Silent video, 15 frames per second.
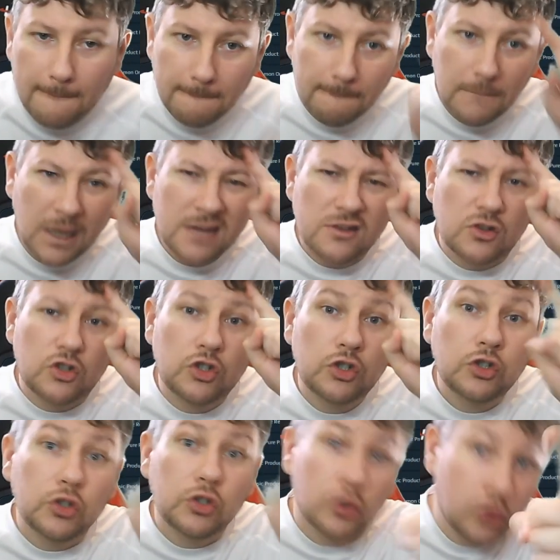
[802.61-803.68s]
Make
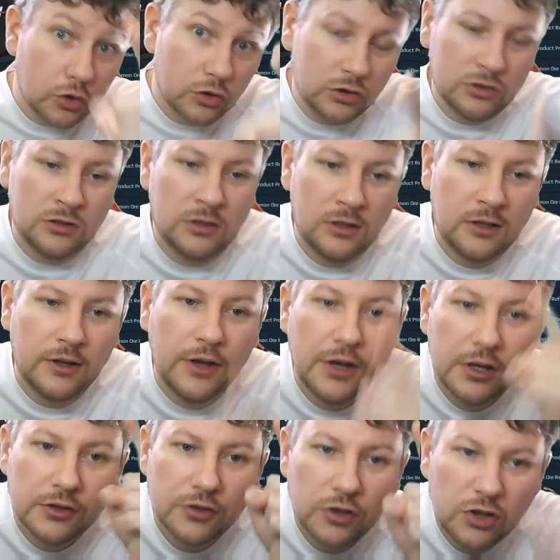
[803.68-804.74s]
sure
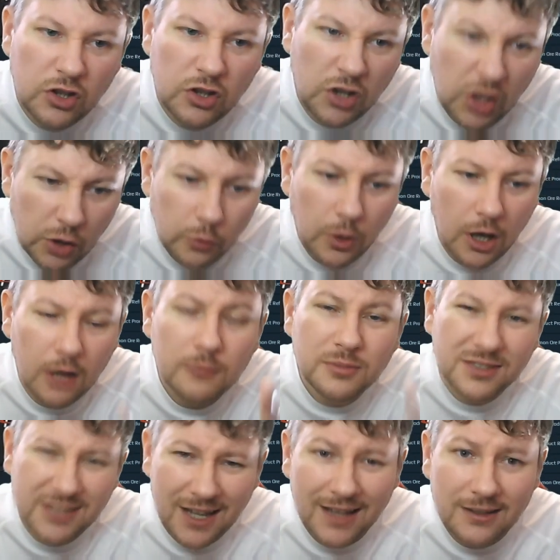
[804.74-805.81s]
to queue up
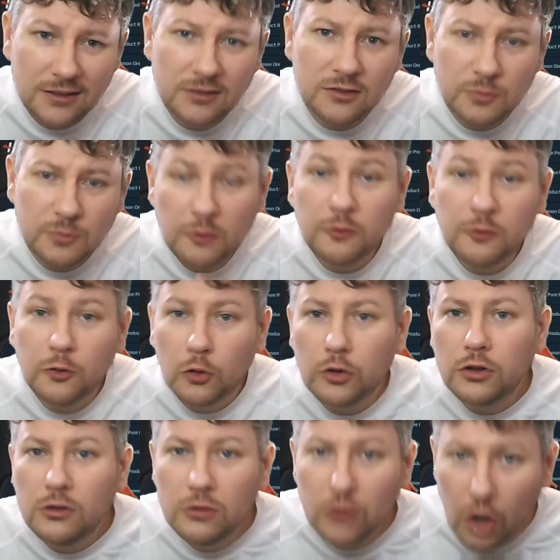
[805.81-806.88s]
talents before
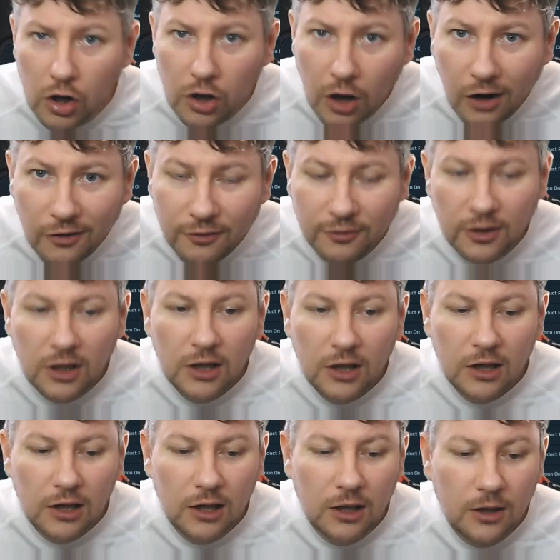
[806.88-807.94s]
you log off.
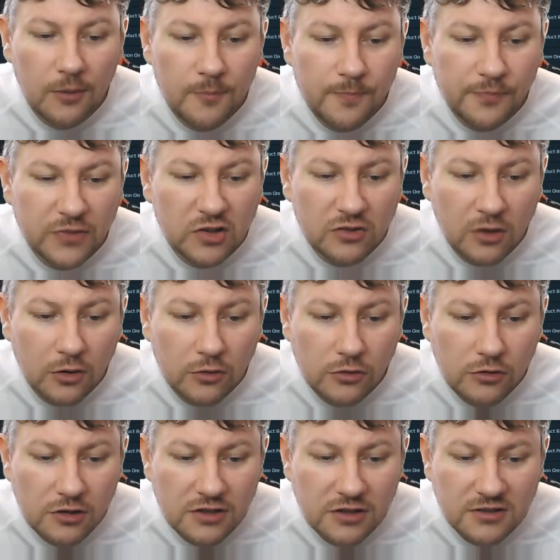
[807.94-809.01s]
So
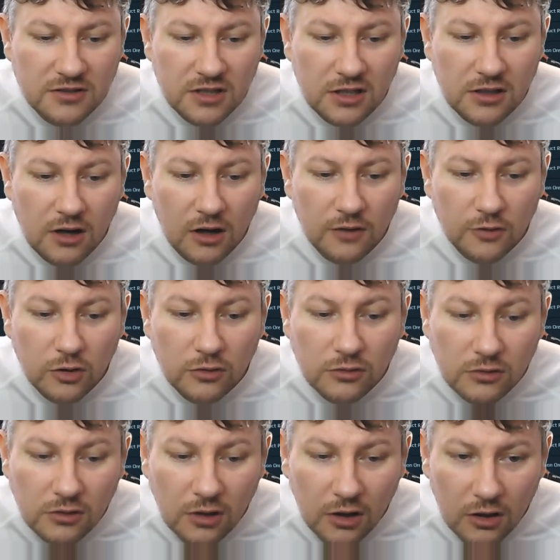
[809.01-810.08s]
you can see that I've got
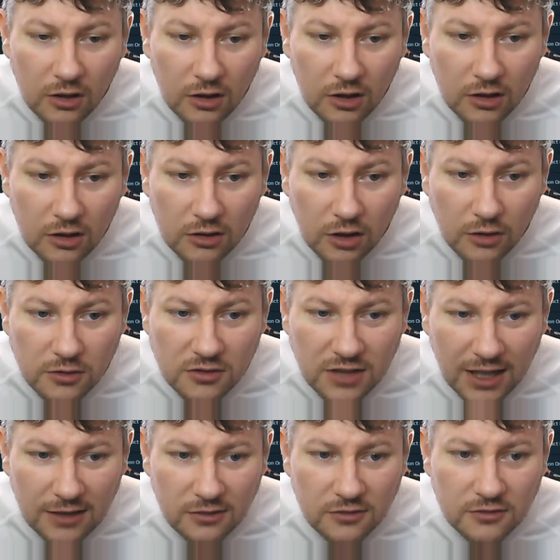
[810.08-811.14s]
a load of
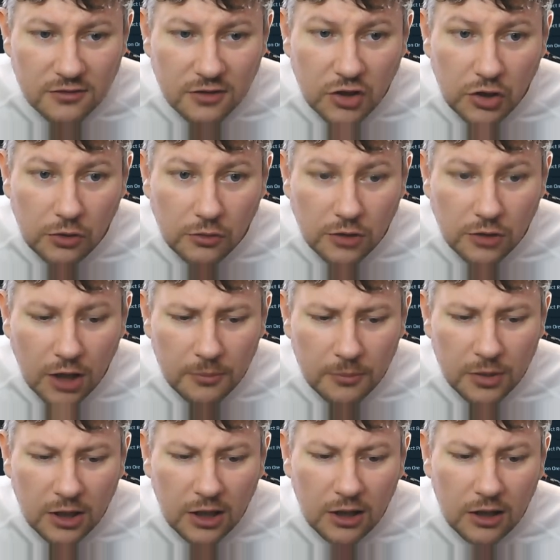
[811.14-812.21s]
talents queued up.
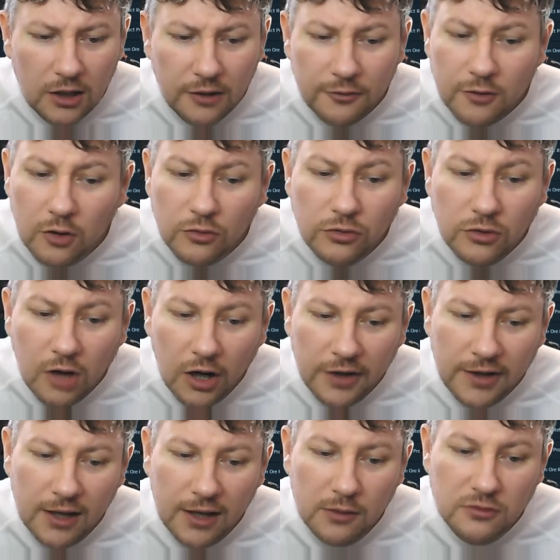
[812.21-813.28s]
I've got 9
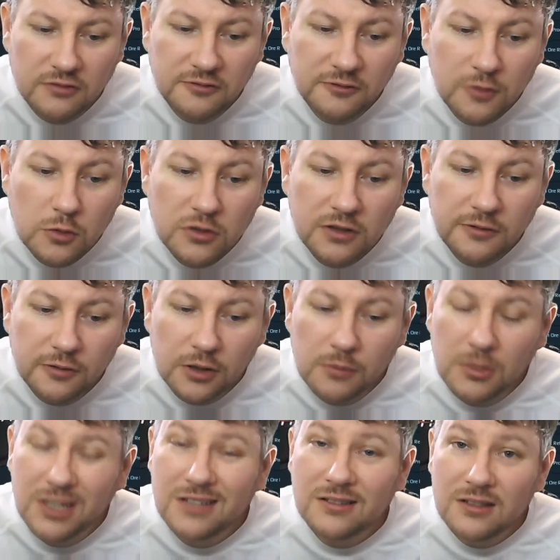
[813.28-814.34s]
hours and 43
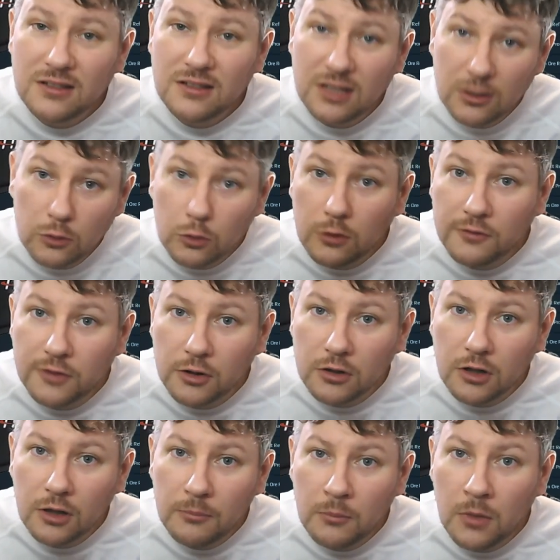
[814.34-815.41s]
minutes until all of
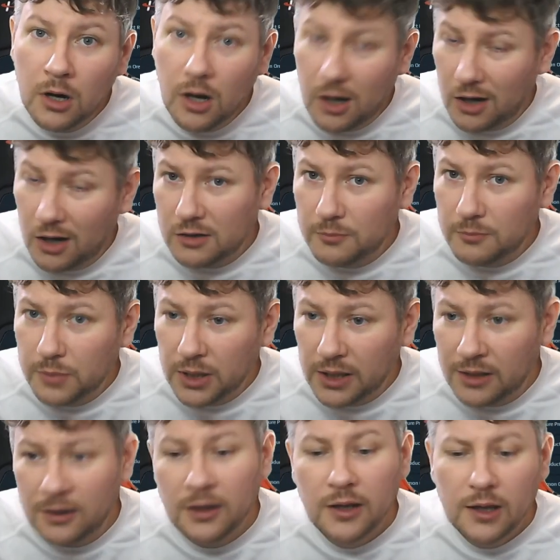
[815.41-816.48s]
them are
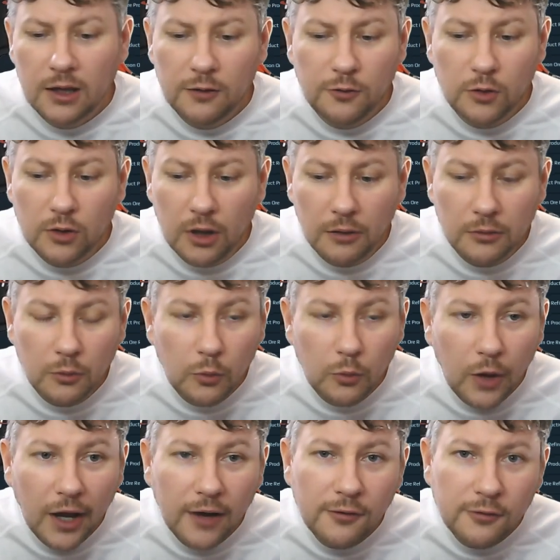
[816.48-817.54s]
complete. If you're going
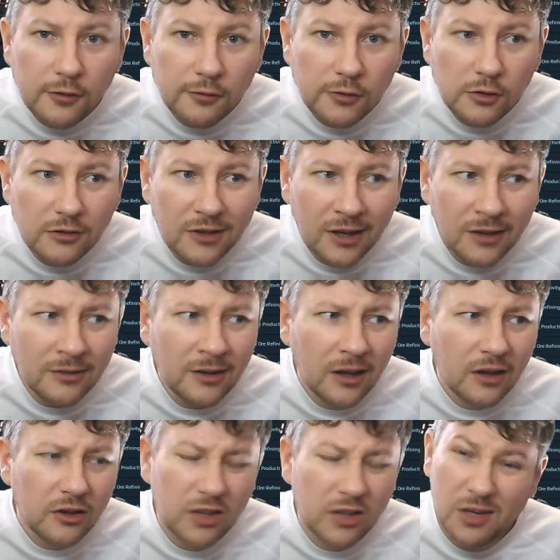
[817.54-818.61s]
away for a few days,
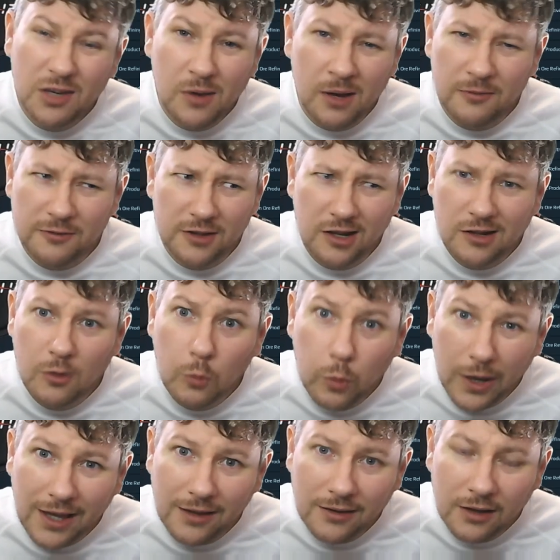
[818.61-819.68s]
queue up for like a
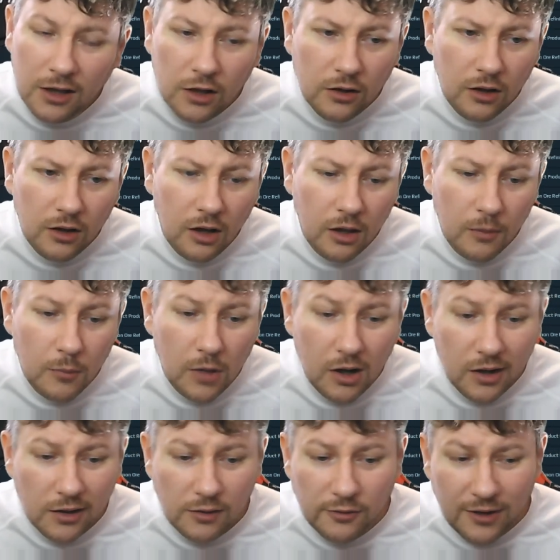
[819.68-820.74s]
week.
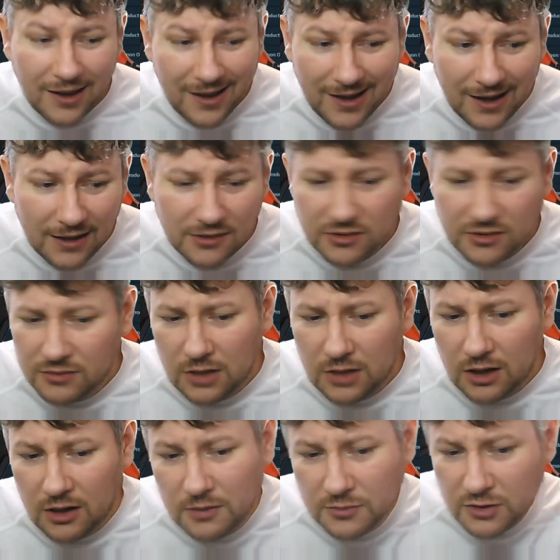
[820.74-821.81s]
I've had
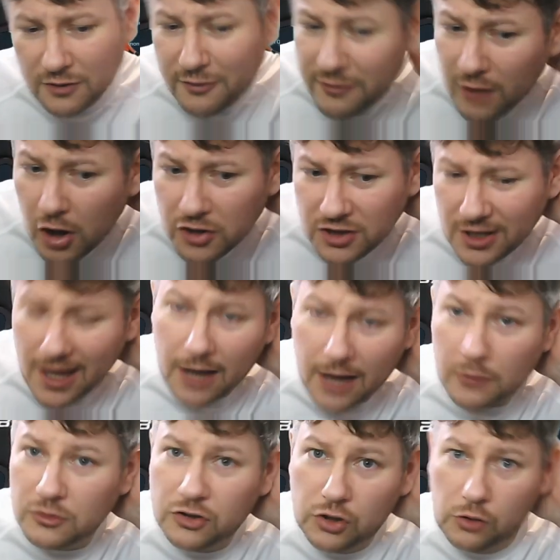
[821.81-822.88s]
up to 30
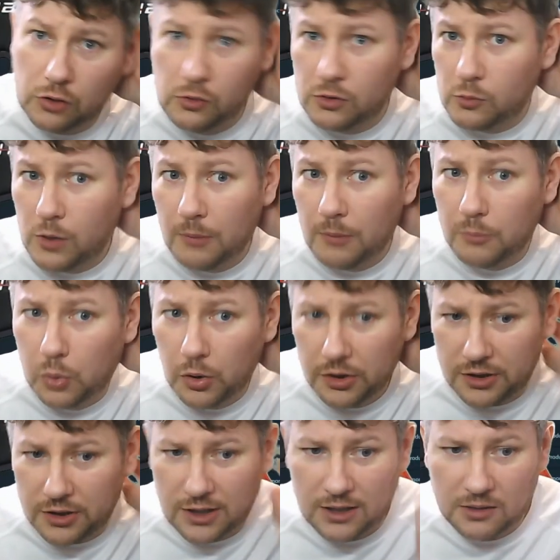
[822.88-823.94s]
hours queued at one
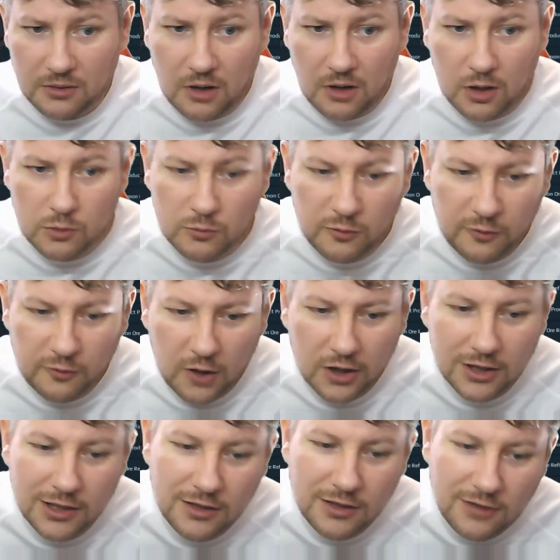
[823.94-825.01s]
point, and I'm
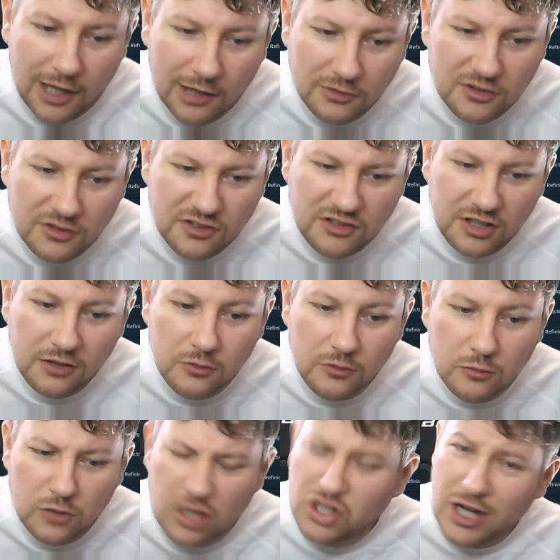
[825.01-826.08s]
finally down to
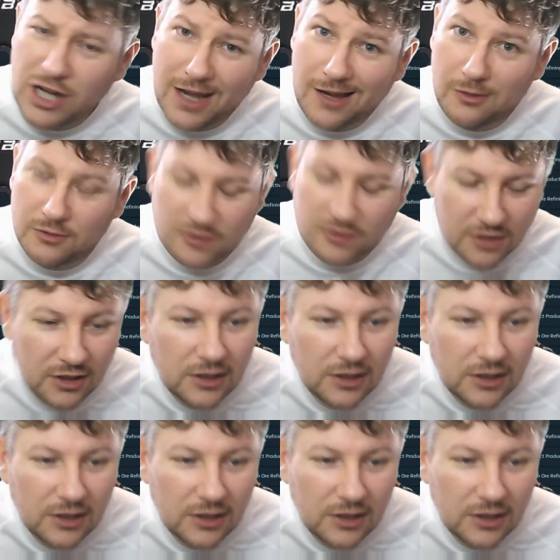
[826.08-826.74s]
single-digit hours.